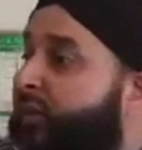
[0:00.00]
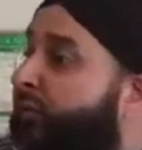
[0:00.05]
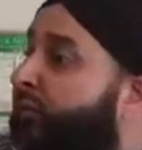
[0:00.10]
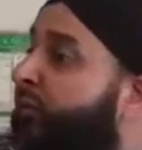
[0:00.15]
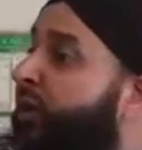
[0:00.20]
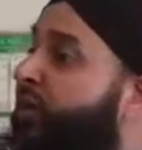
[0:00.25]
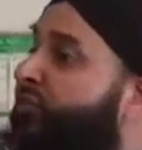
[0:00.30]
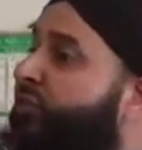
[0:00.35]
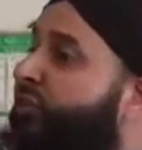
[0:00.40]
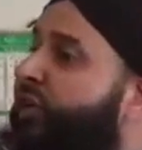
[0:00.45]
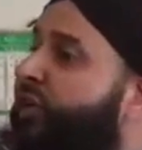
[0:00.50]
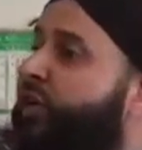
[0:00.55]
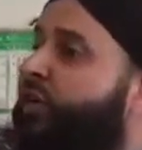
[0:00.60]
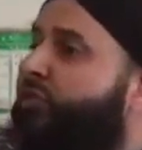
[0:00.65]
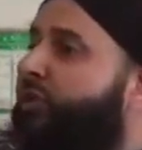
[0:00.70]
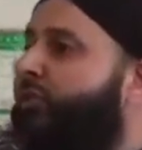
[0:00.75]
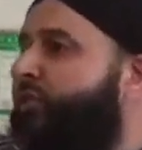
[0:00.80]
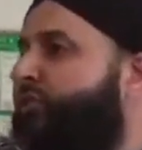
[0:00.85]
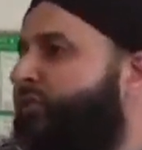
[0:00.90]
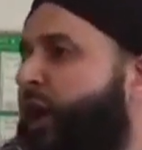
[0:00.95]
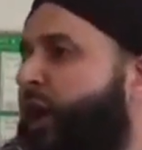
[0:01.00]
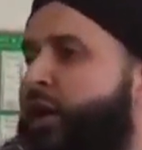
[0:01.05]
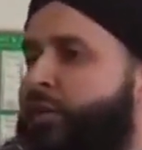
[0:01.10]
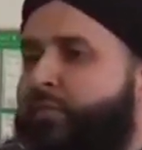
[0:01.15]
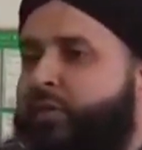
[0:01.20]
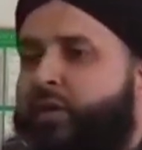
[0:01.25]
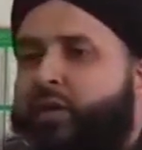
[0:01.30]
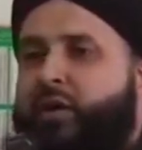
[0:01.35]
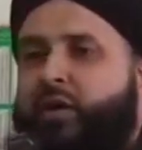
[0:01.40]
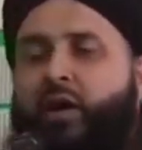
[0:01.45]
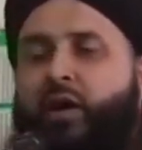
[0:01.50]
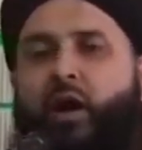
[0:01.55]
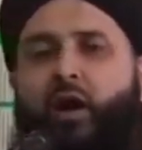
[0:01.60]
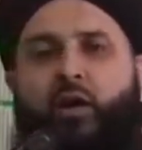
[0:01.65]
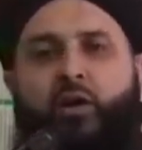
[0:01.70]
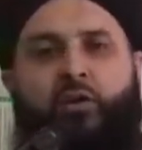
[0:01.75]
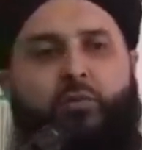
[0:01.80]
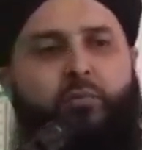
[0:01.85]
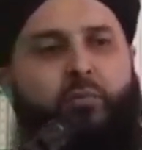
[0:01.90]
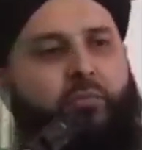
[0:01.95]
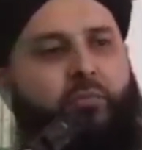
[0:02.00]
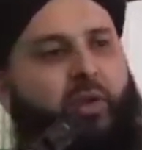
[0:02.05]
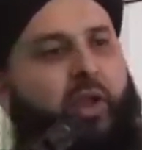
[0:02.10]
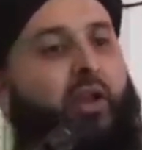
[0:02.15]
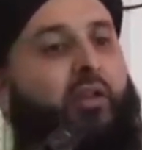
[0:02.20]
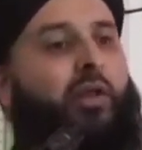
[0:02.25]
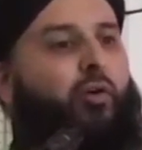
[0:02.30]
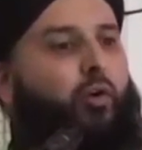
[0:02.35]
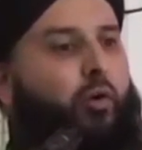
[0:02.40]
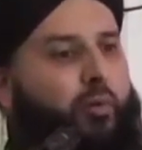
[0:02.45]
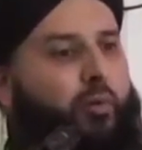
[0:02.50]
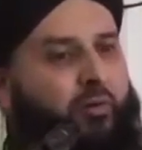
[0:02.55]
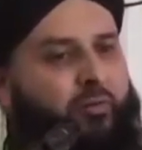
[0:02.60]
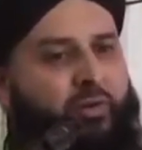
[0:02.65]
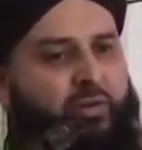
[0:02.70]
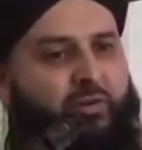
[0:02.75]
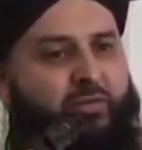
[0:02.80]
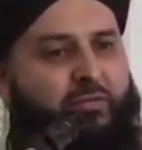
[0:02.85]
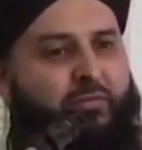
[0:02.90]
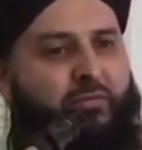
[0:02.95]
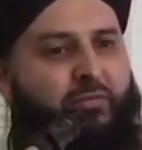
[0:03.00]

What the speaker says: the first leaders of Islam killed their own prophet,